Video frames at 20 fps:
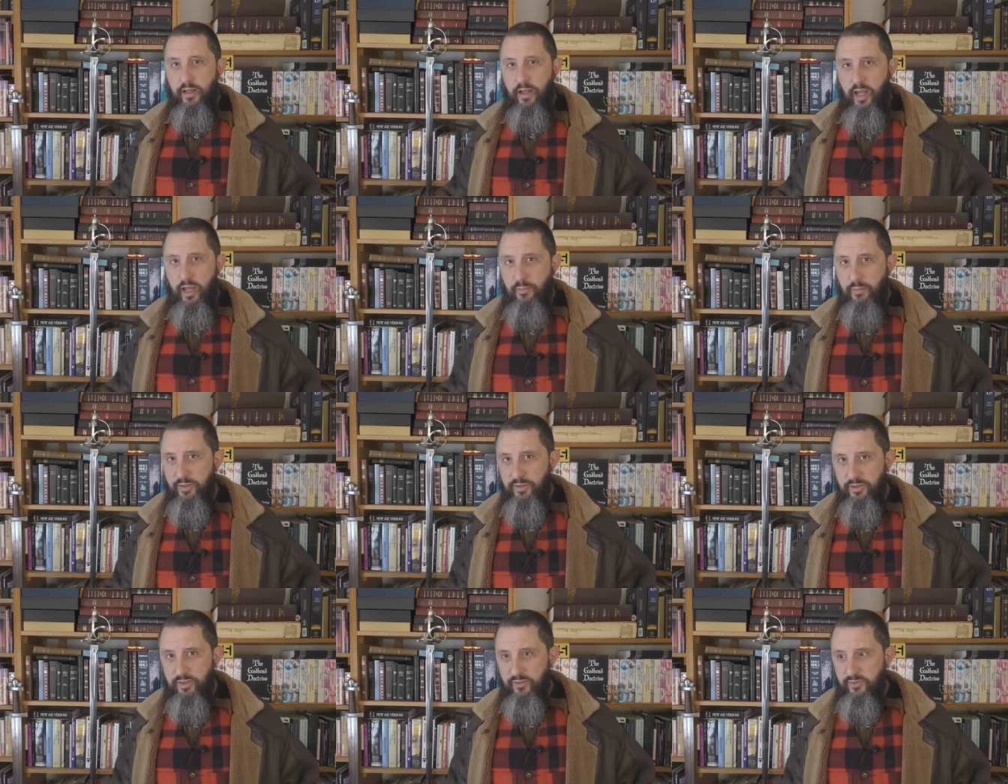I
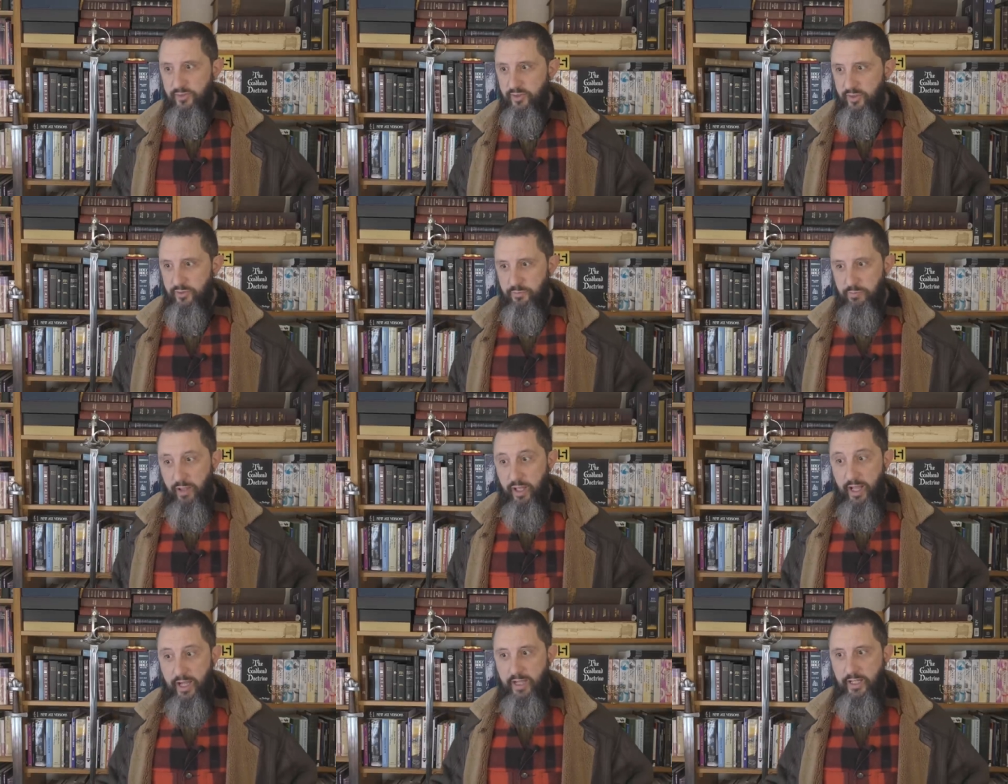must have
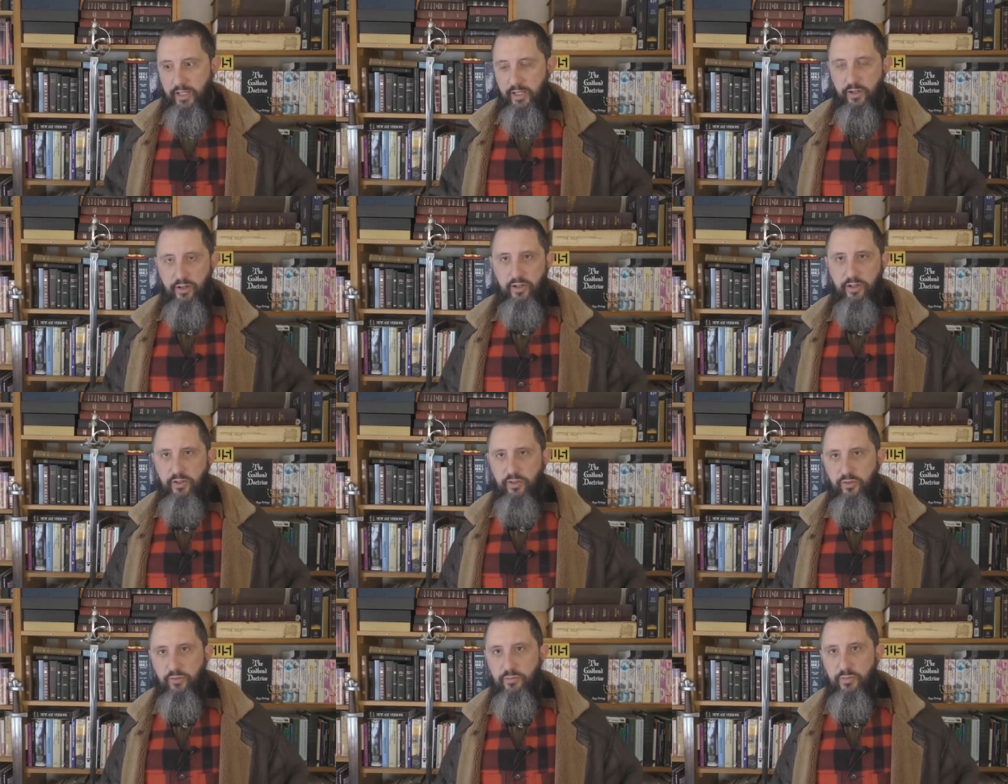just pioneered
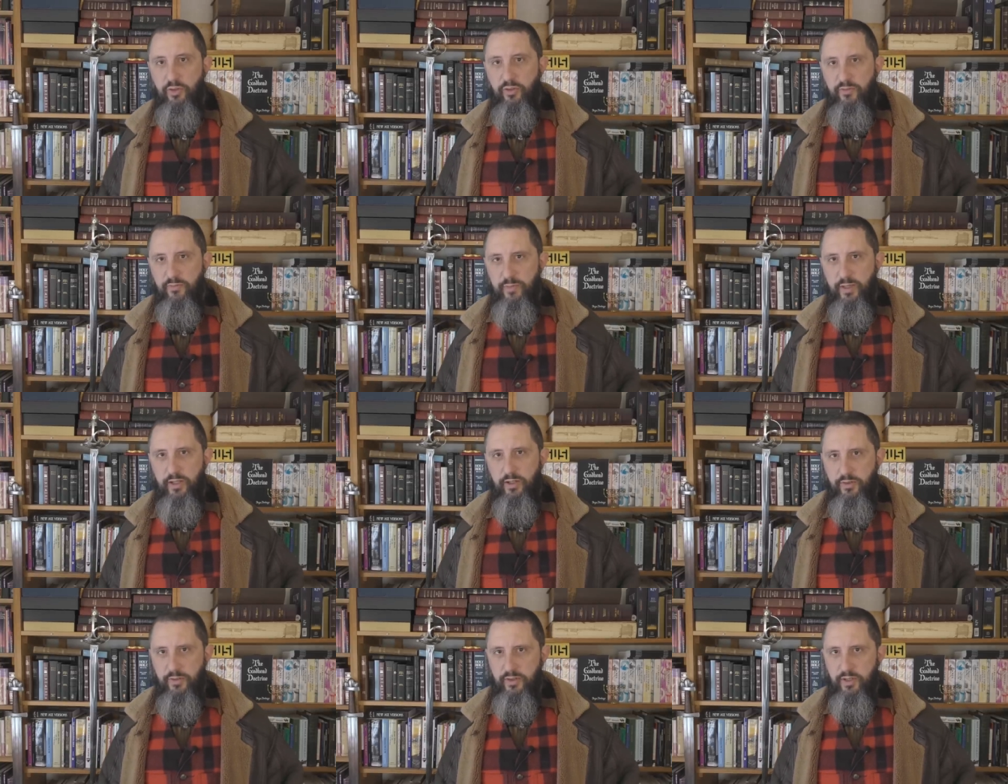a new
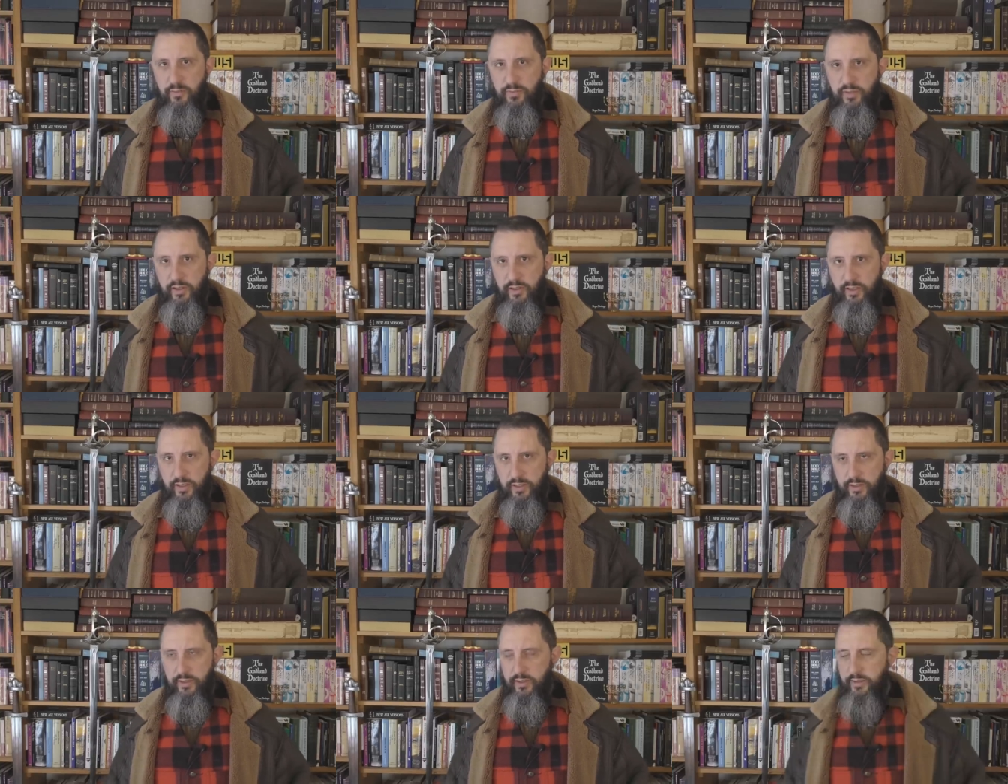movement or something
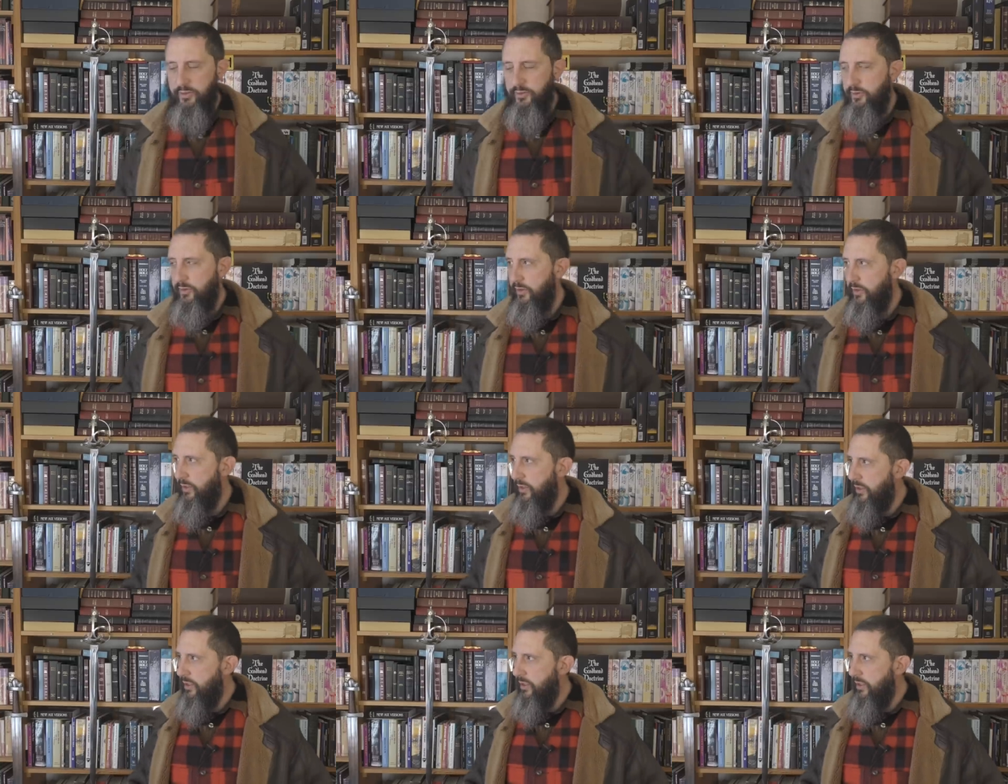like this.